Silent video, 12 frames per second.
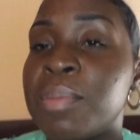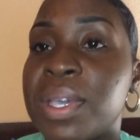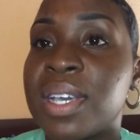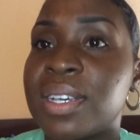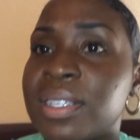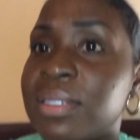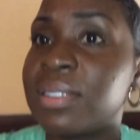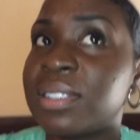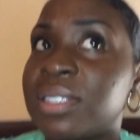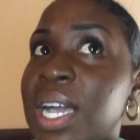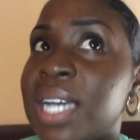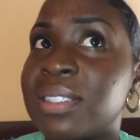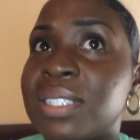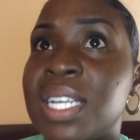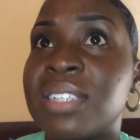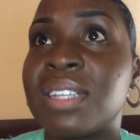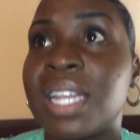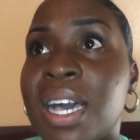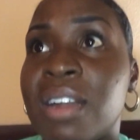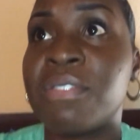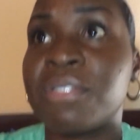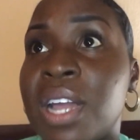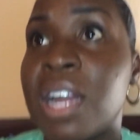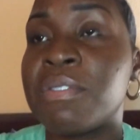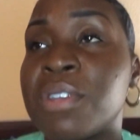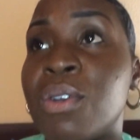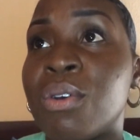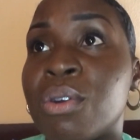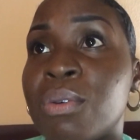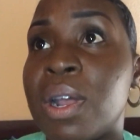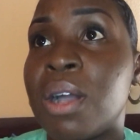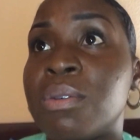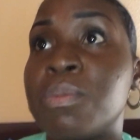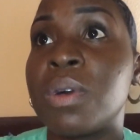because I see there's a lot of it going around.